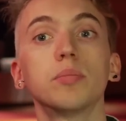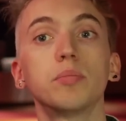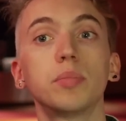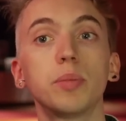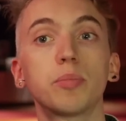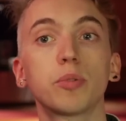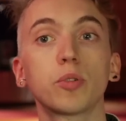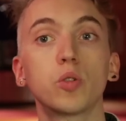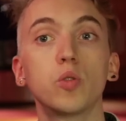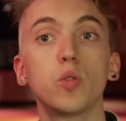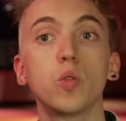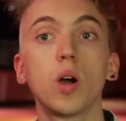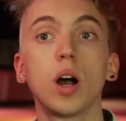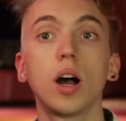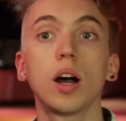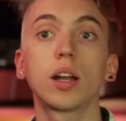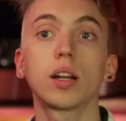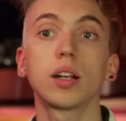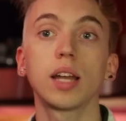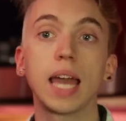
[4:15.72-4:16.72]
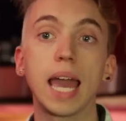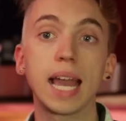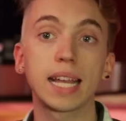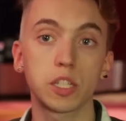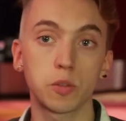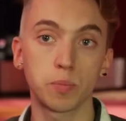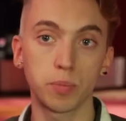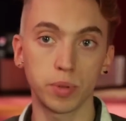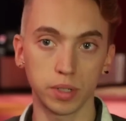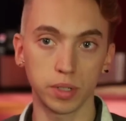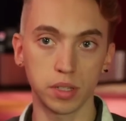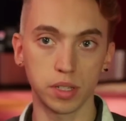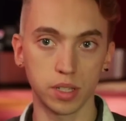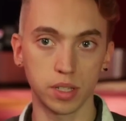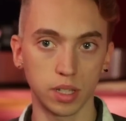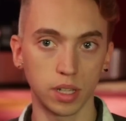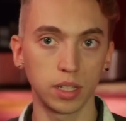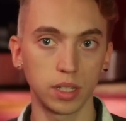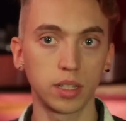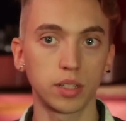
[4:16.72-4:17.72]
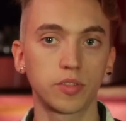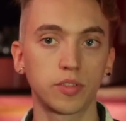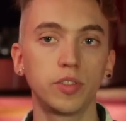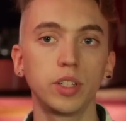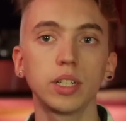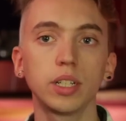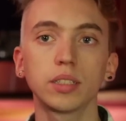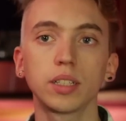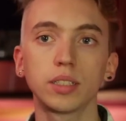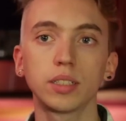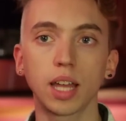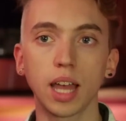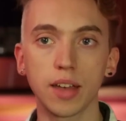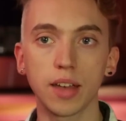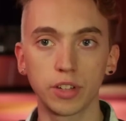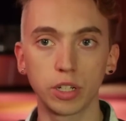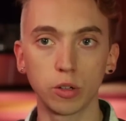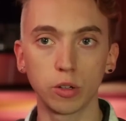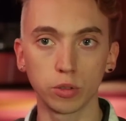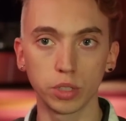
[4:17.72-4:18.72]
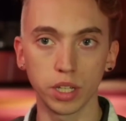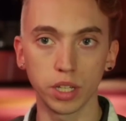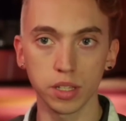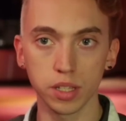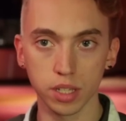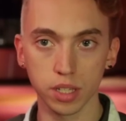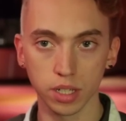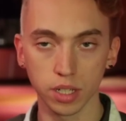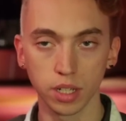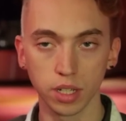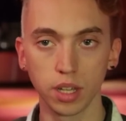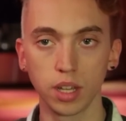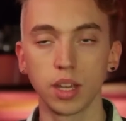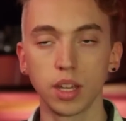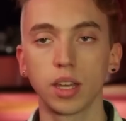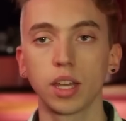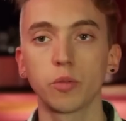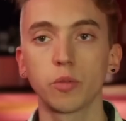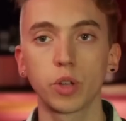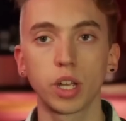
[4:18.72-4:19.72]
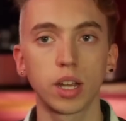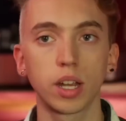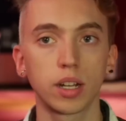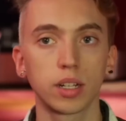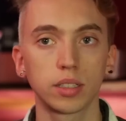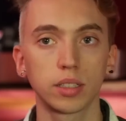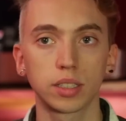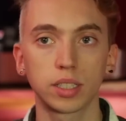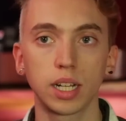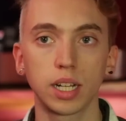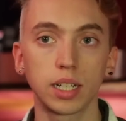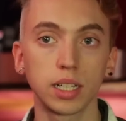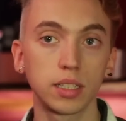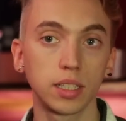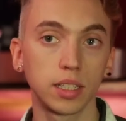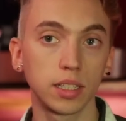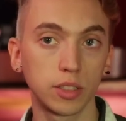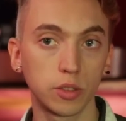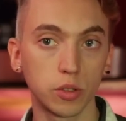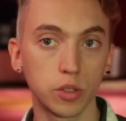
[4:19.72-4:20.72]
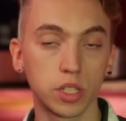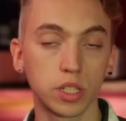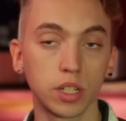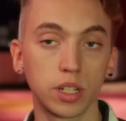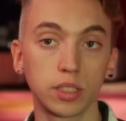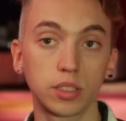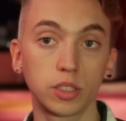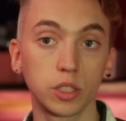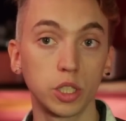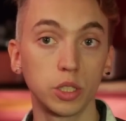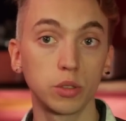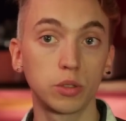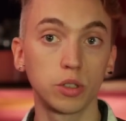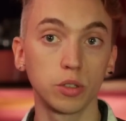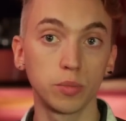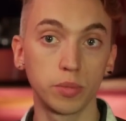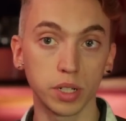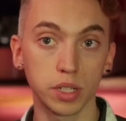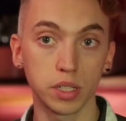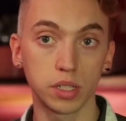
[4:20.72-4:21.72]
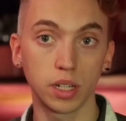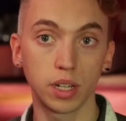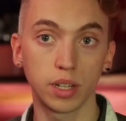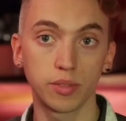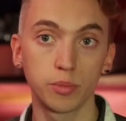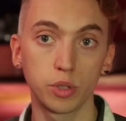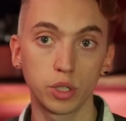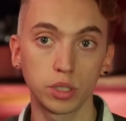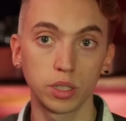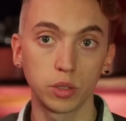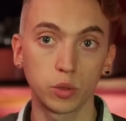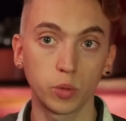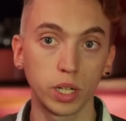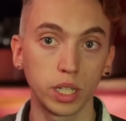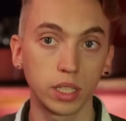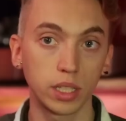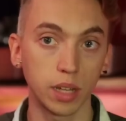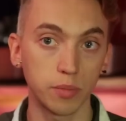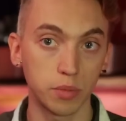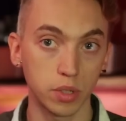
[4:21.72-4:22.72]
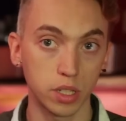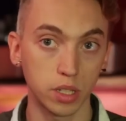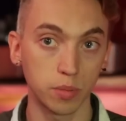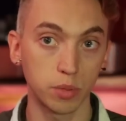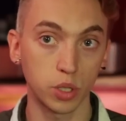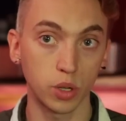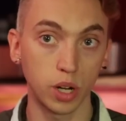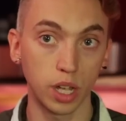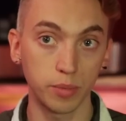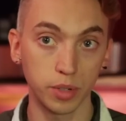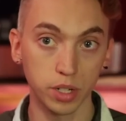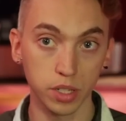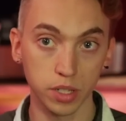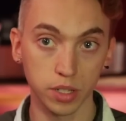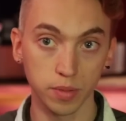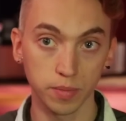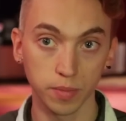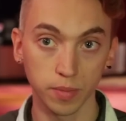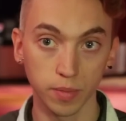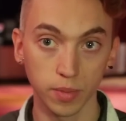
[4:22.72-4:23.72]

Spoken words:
people who are experts in their field, and they have an audience. And we are targeting to start YouTubers that have more than 20,000 subscribers.